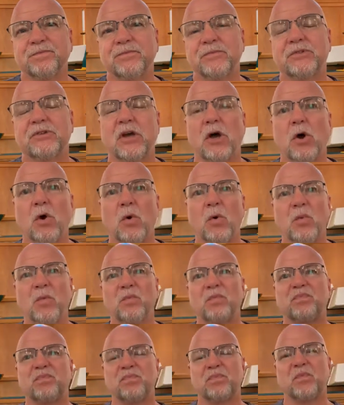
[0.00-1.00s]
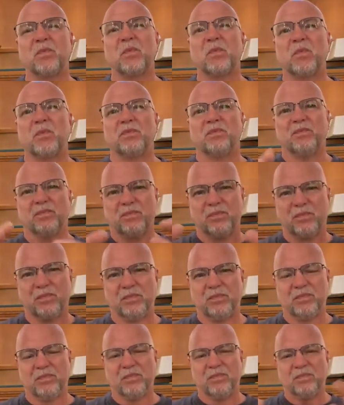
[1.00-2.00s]
So
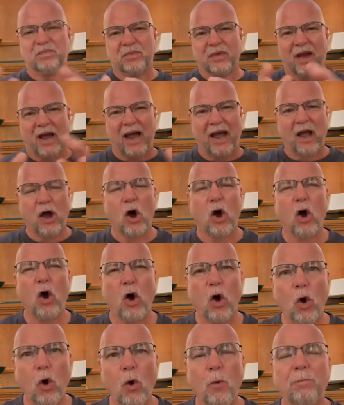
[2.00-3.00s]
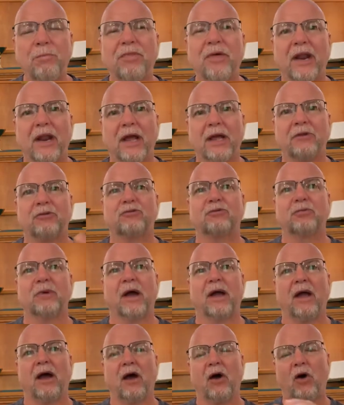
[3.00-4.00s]
I hope that
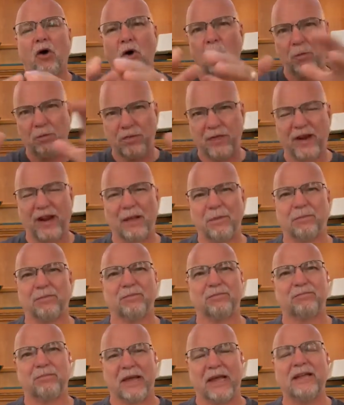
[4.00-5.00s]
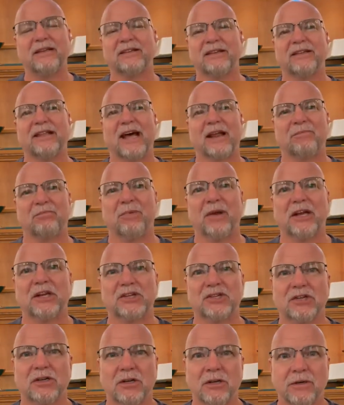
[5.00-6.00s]
I painted that
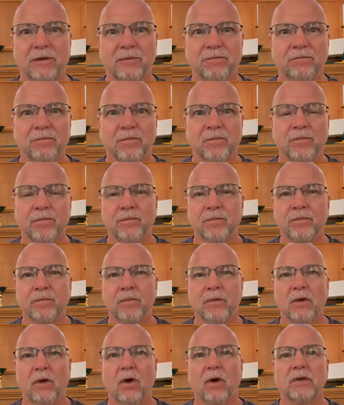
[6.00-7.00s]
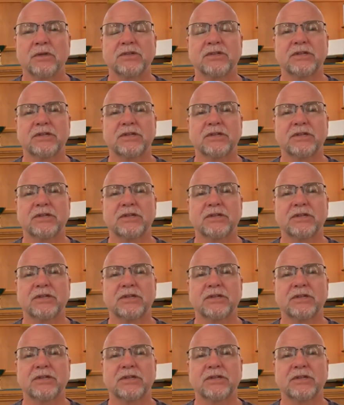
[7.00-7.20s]
picture on